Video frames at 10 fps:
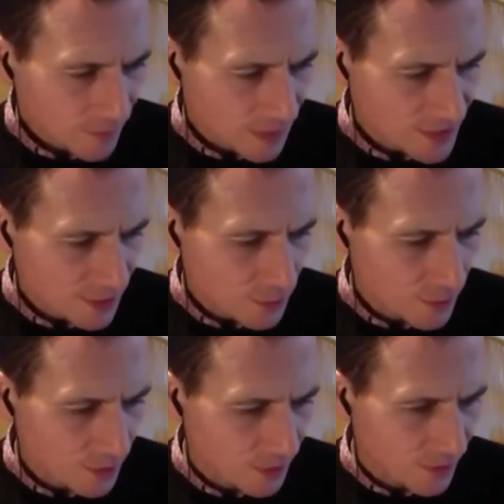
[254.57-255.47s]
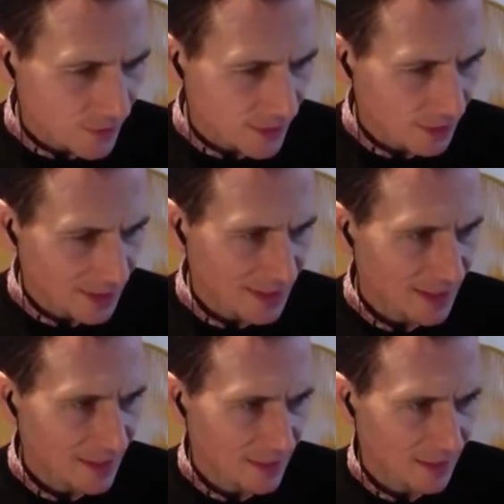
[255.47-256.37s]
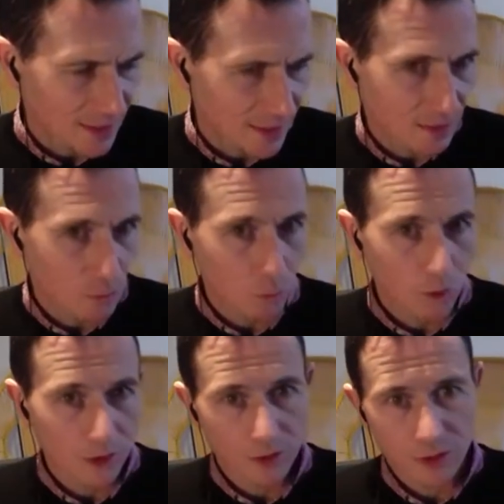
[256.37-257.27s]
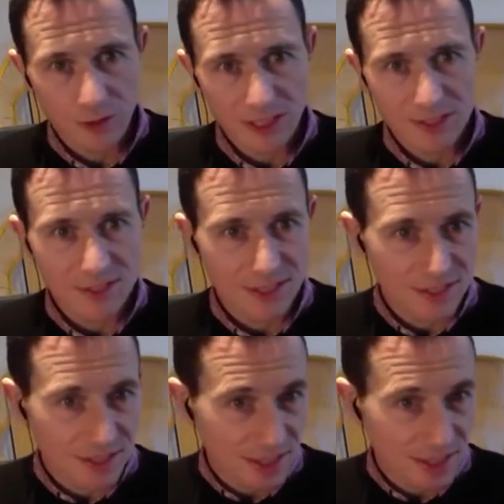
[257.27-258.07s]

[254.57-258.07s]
So the idea that what you're doing is